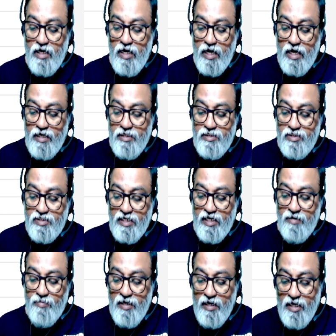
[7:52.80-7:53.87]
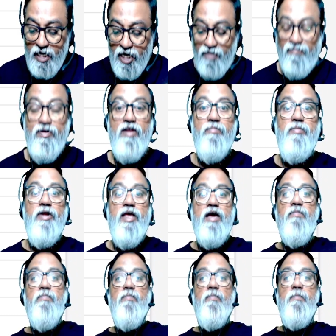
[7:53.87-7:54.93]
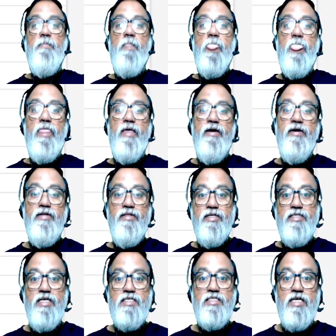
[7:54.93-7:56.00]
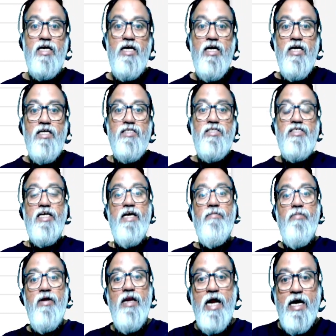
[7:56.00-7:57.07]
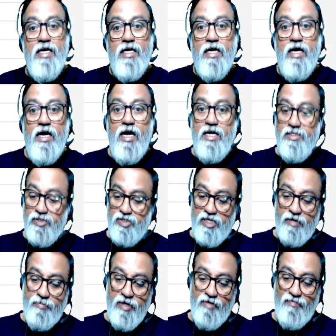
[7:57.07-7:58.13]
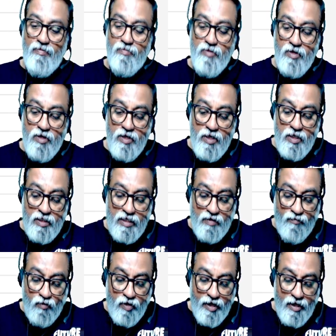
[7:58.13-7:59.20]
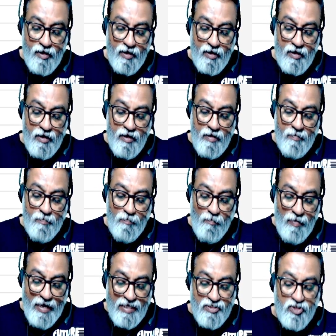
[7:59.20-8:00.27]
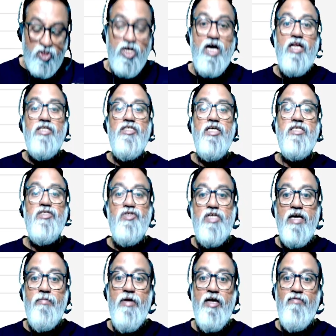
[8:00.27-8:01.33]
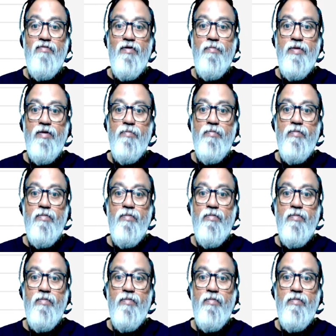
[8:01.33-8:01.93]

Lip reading: unstable equilibrium. This is stable and unstable equilibrium. Therefore, here plus charge is stable equilibrium.